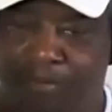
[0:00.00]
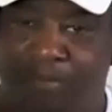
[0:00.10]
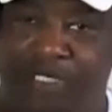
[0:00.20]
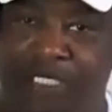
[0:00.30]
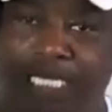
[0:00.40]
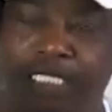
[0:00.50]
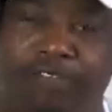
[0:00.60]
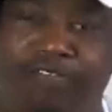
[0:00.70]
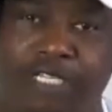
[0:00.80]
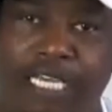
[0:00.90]
test the
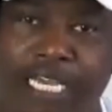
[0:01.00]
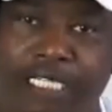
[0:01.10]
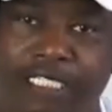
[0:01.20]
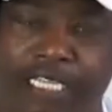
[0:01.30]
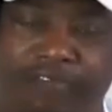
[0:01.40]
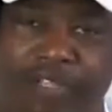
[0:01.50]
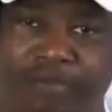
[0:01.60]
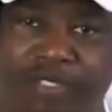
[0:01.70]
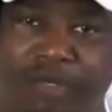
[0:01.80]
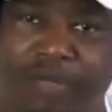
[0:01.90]
VAs, give them
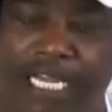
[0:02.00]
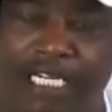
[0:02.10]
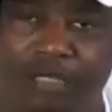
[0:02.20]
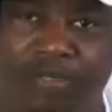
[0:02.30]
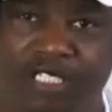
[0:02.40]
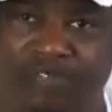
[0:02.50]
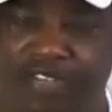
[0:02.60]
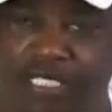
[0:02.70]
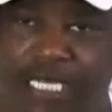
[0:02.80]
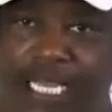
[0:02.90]
some kind of
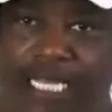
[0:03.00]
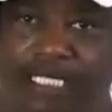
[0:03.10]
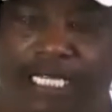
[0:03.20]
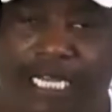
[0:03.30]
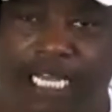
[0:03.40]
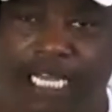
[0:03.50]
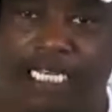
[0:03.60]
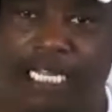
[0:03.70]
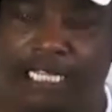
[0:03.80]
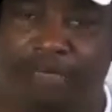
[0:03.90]
specific task,
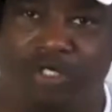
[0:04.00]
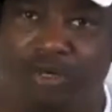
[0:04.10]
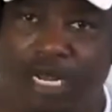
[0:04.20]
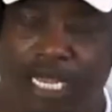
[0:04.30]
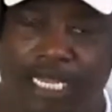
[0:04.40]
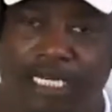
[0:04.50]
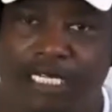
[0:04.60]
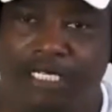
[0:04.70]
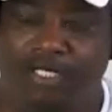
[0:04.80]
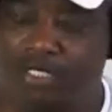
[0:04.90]
let them try it.
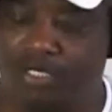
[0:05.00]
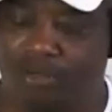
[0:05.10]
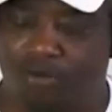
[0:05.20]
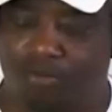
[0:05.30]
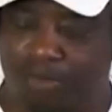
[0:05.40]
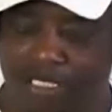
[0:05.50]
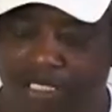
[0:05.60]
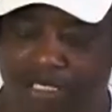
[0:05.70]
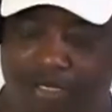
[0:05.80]
2, make sure